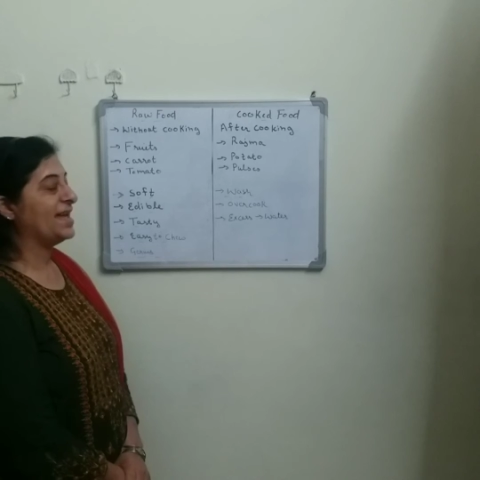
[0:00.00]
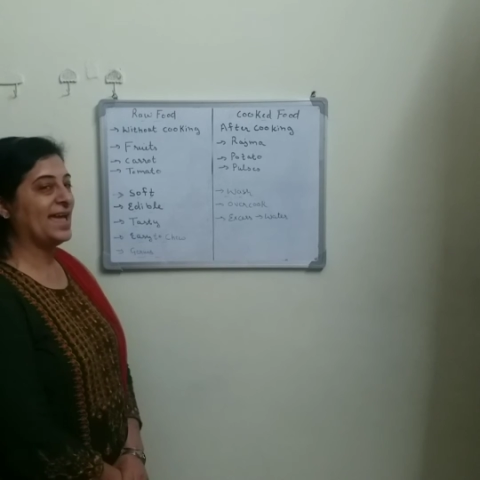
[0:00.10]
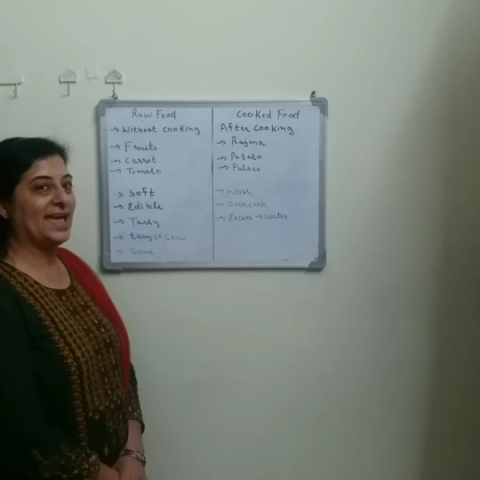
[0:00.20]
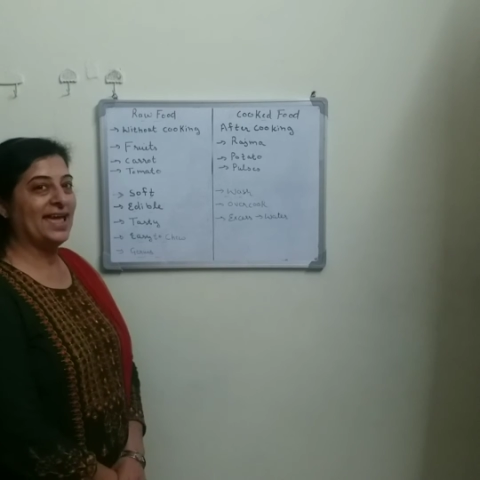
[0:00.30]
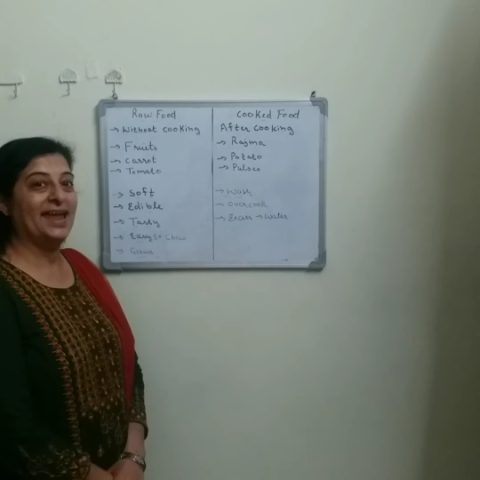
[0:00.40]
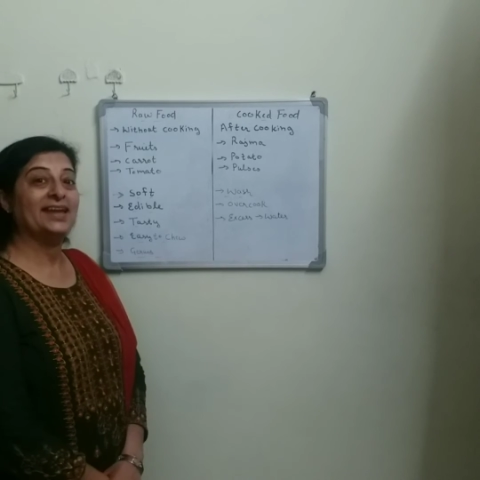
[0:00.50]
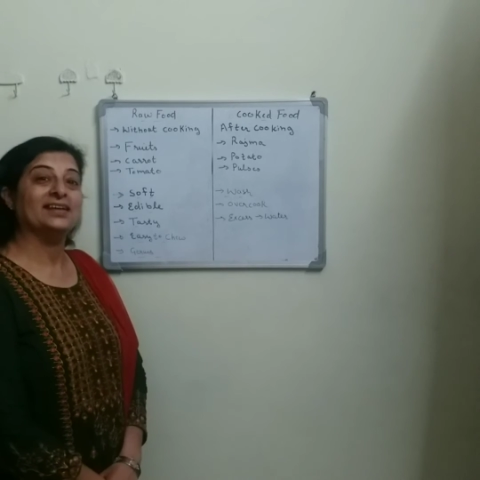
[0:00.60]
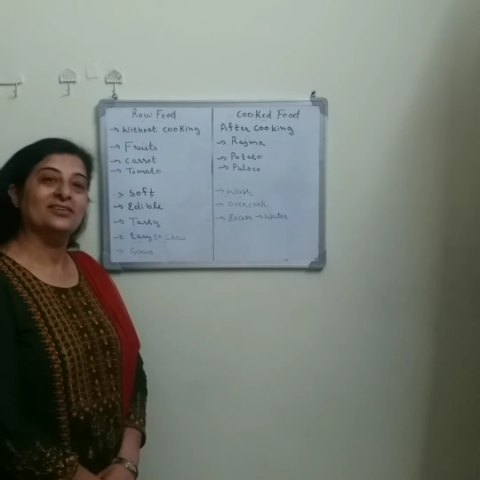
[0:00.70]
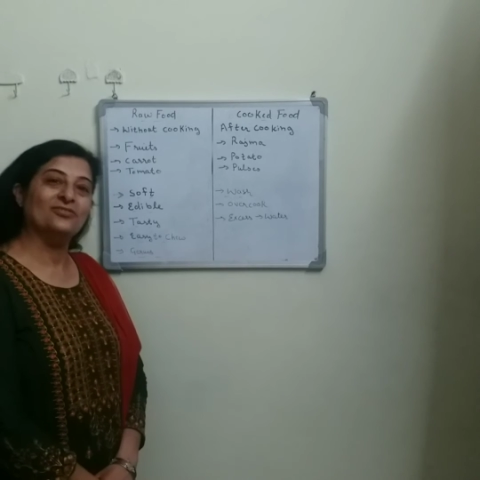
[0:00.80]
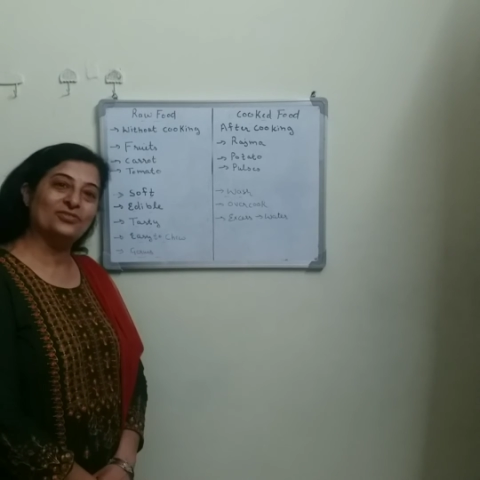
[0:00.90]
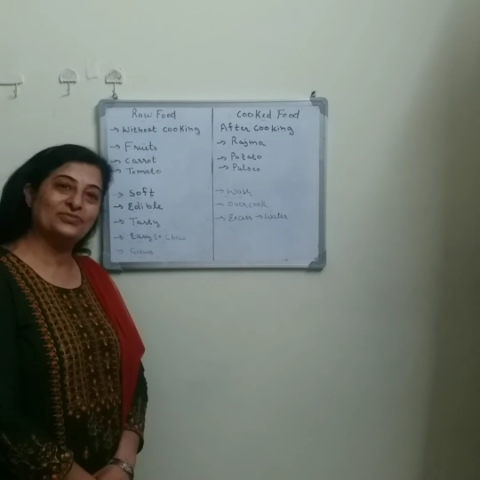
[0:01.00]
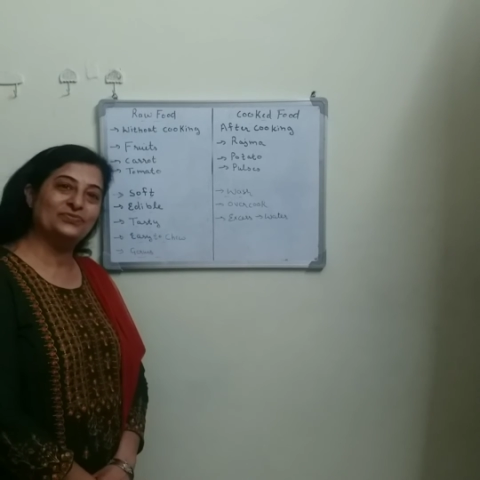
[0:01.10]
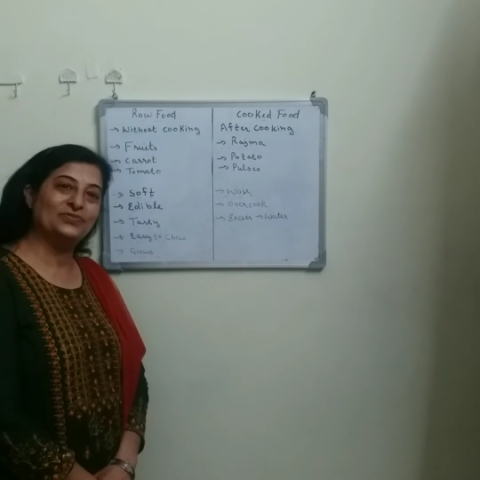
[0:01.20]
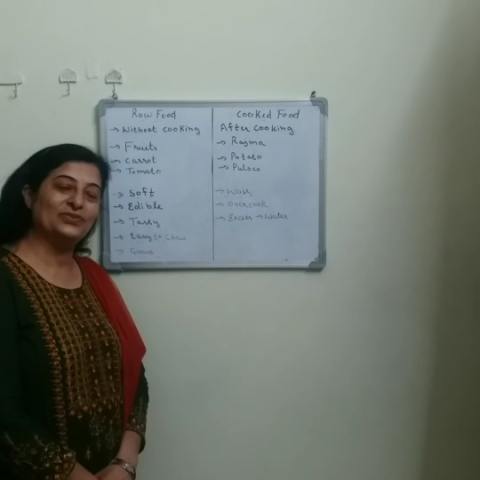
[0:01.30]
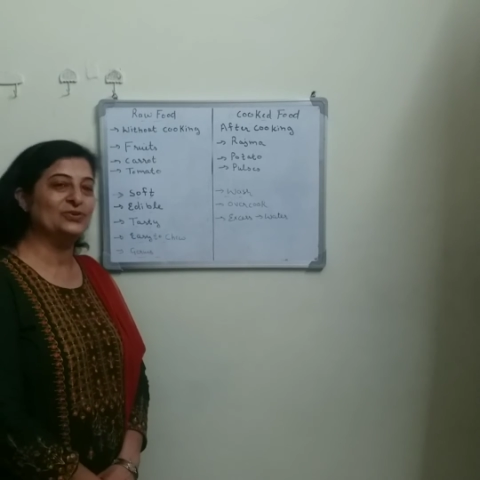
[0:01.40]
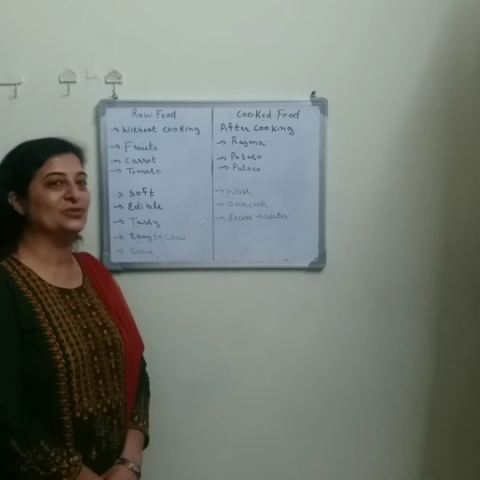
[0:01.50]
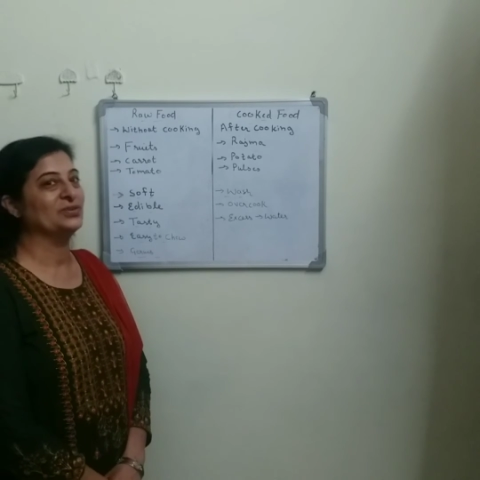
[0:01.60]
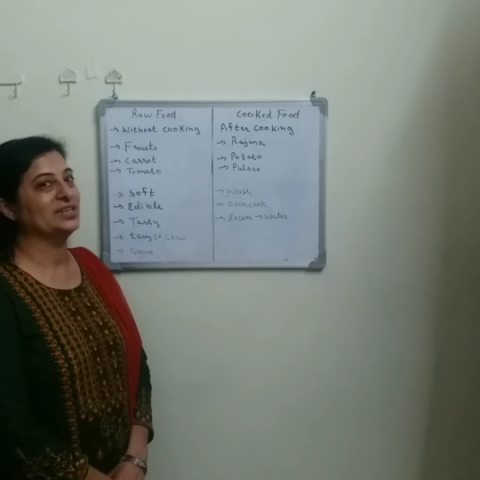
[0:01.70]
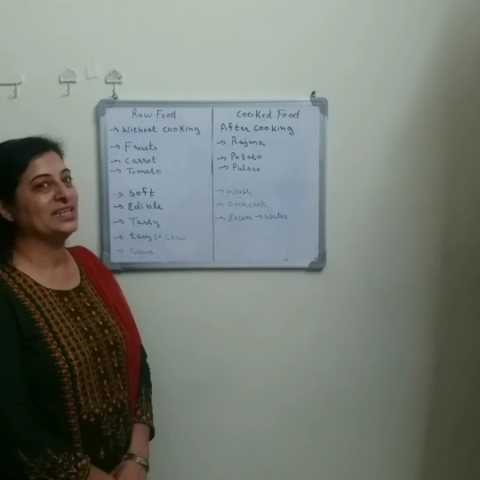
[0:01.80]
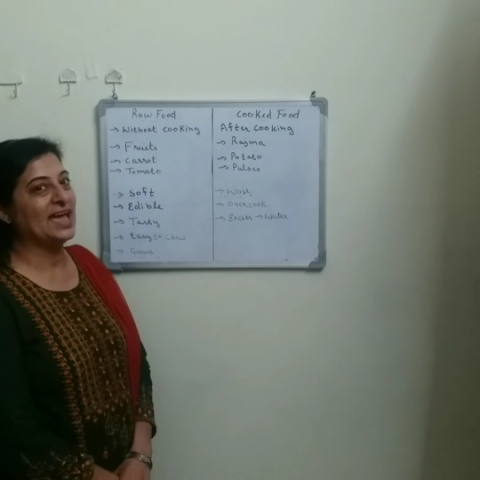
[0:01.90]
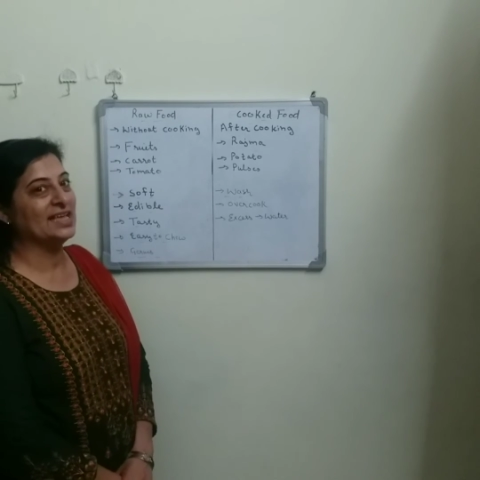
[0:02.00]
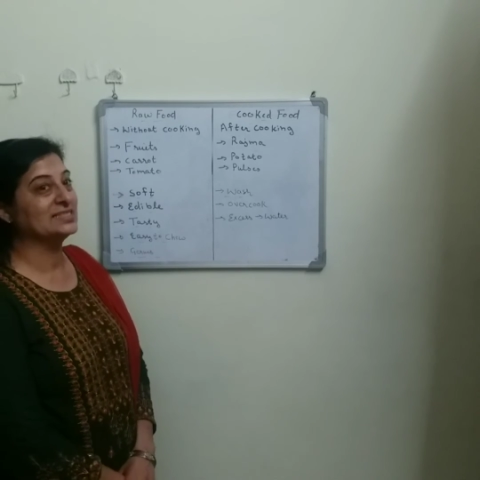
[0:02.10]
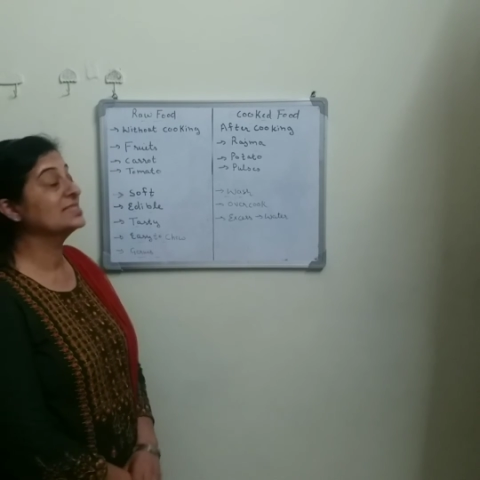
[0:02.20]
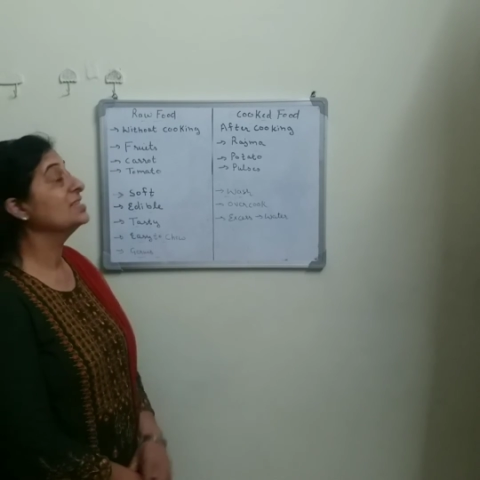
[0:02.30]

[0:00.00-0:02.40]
and cooked food. Yes,